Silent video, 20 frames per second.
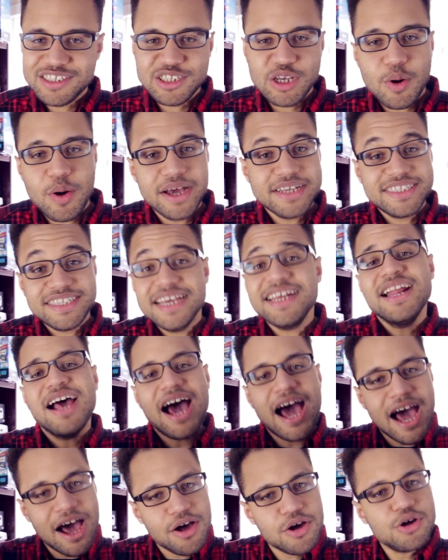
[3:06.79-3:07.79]
So I said,
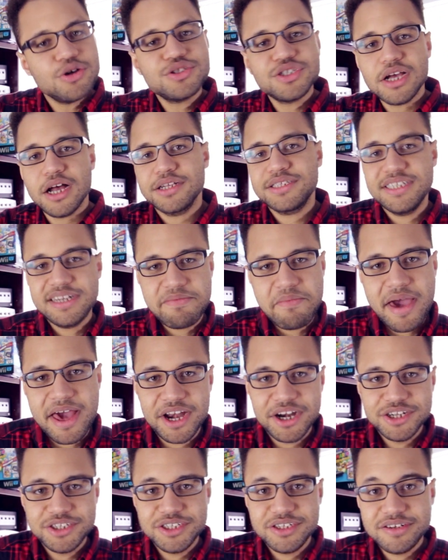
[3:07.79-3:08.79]
I'll go talk to the
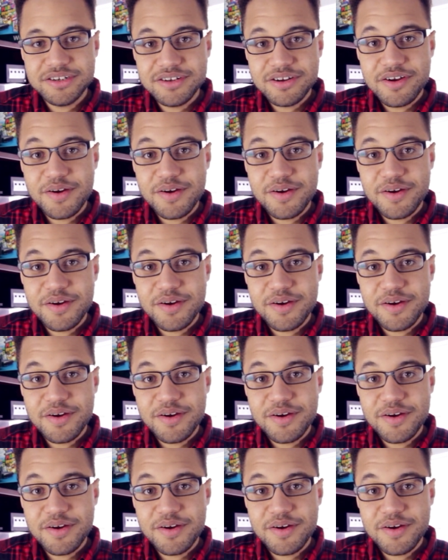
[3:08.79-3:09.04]
manager.